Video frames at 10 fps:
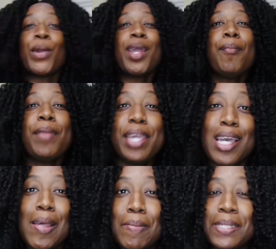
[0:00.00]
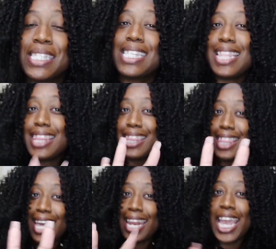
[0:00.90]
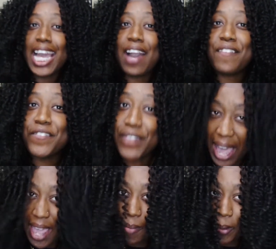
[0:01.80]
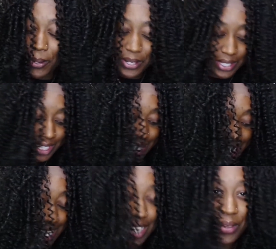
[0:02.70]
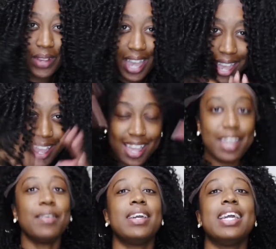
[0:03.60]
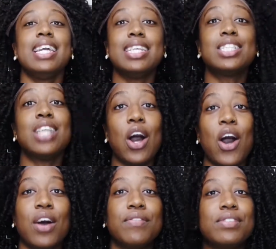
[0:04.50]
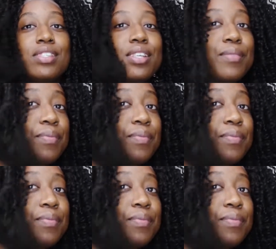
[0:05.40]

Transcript: premium synthetic fibers. Okay, it is soft.